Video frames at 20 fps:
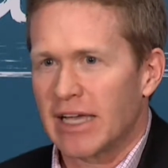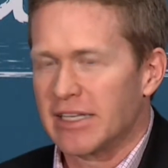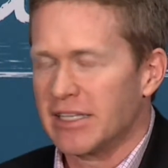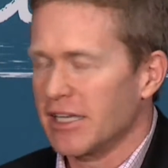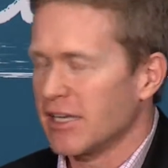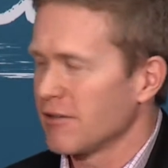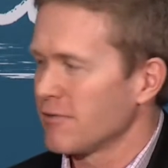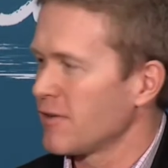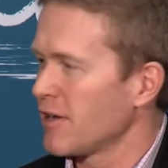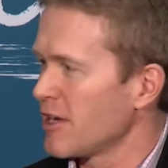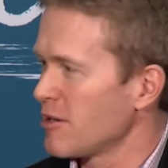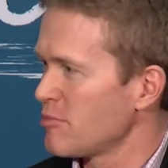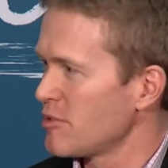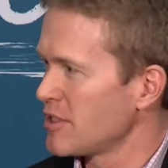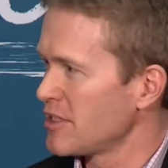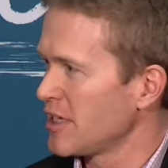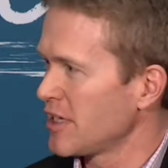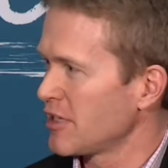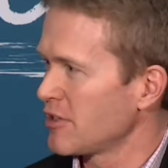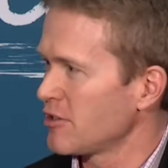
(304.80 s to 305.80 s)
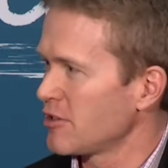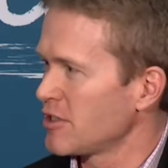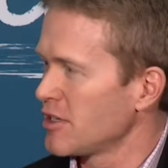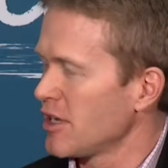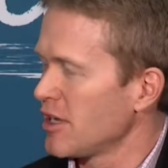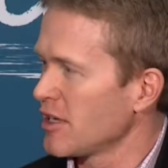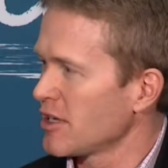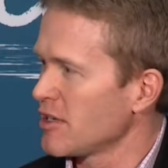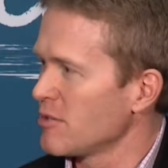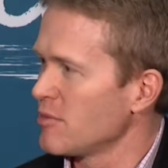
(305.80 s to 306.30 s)
identify a particular
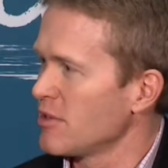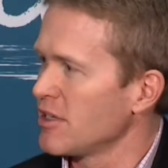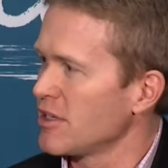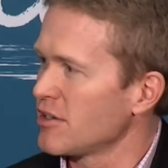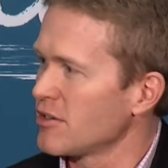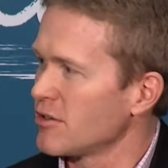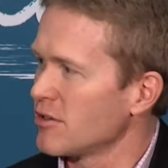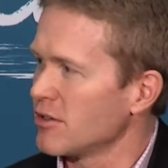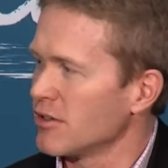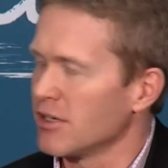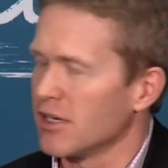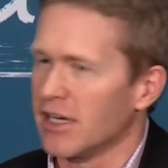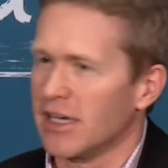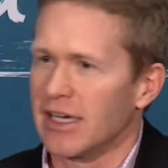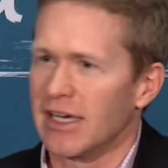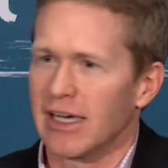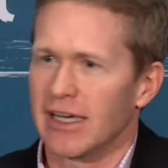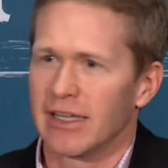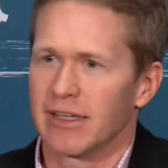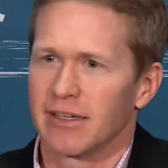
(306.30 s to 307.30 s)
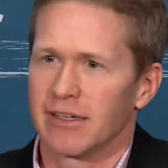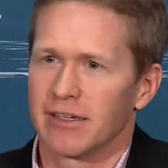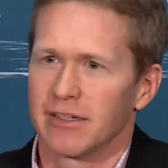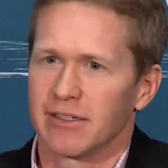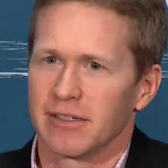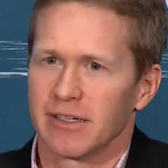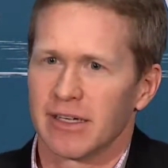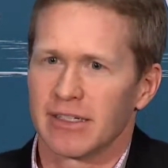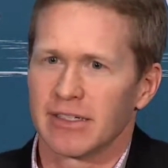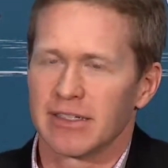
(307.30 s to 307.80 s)
document or
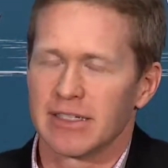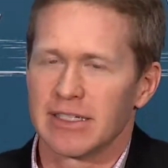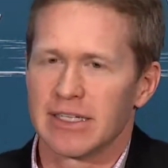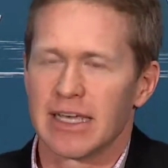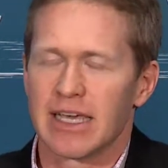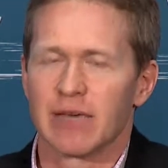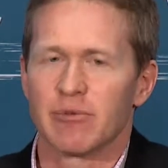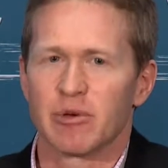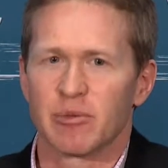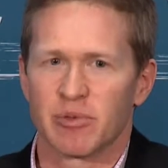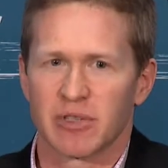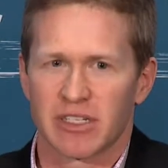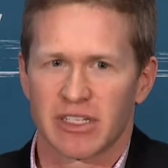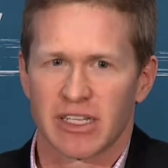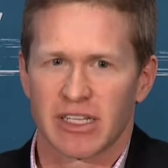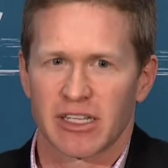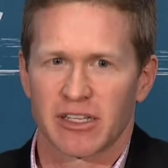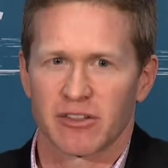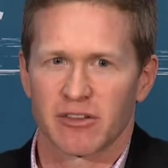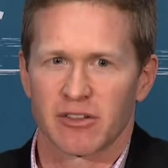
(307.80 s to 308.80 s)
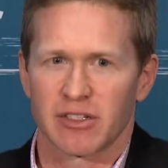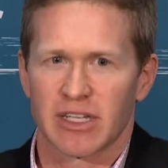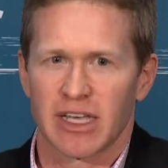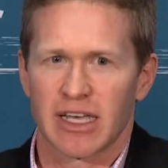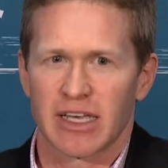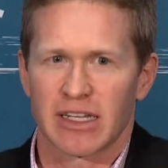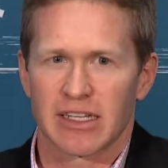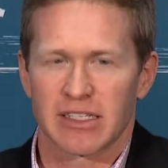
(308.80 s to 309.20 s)
name a particular date.